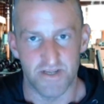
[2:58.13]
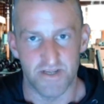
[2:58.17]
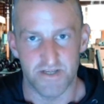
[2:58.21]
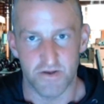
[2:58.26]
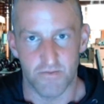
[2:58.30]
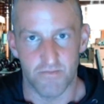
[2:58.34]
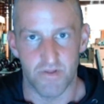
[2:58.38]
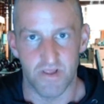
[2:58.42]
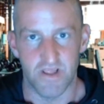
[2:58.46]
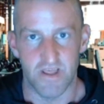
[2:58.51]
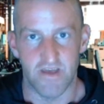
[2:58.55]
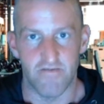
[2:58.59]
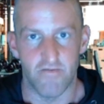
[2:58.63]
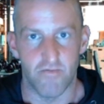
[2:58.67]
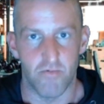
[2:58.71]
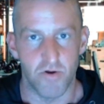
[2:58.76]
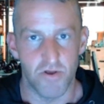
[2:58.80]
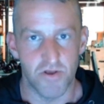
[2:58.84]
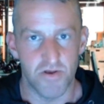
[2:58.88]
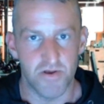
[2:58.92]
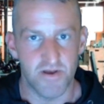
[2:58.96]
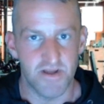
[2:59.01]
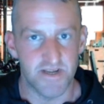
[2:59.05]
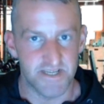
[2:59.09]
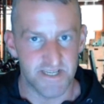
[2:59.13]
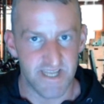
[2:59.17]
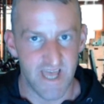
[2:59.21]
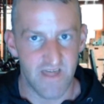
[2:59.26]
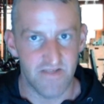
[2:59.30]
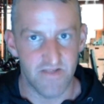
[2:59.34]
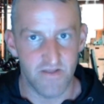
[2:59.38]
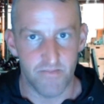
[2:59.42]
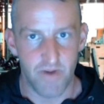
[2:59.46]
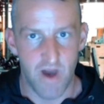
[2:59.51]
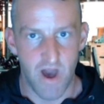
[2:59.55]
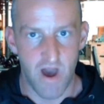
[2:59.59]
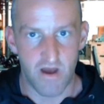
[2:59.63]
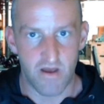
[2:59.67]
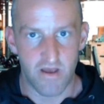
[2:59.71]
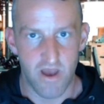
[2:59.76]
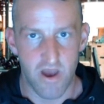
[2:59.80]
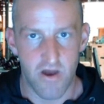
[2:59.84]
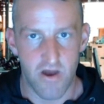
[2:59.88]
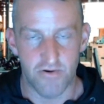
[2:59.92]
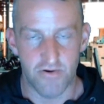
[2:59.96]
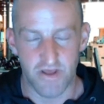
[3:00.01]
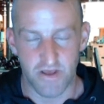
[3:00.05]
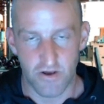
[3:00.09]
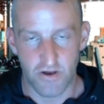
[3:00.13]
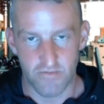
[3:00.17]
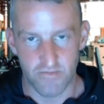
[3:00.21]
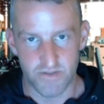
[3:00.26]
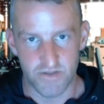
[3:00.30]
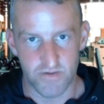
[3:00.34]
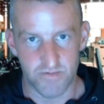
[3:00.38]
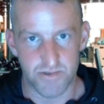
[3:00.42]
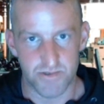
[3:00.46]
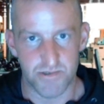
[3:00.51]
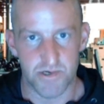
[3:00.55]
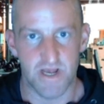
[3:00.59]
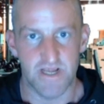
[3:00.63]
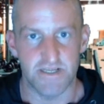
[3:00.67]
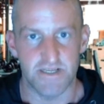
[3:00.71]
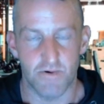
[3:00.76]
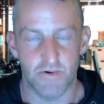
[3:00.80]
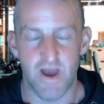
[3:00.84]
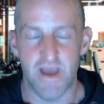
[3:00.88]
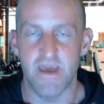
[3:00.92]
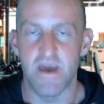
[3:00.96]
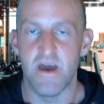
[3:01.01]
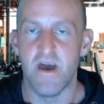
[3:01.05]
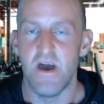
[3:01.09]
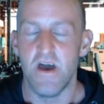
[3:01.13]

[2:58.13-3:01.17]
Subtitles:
It's unbelievable. You can scan the barcode. It comes up straight away.